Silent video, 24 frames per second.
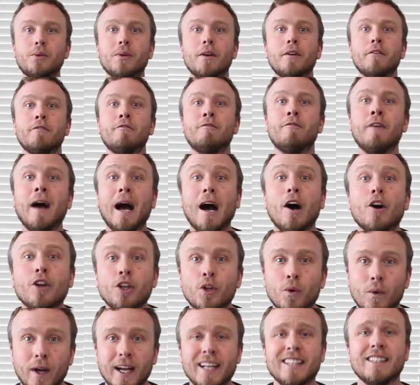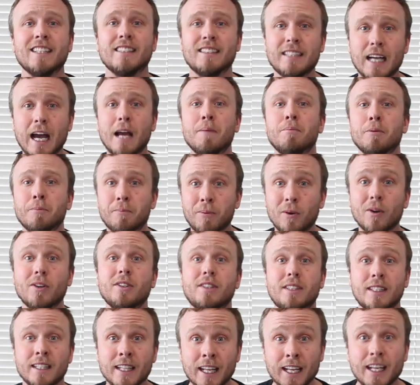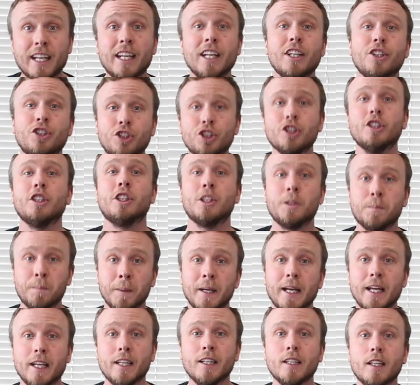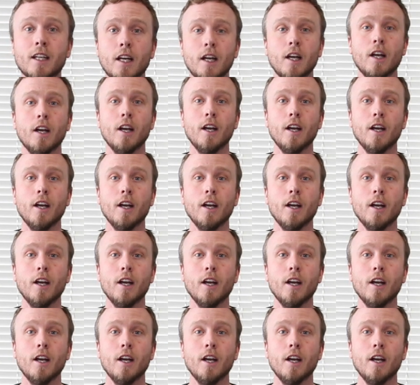to evaluate the type of person that he should spend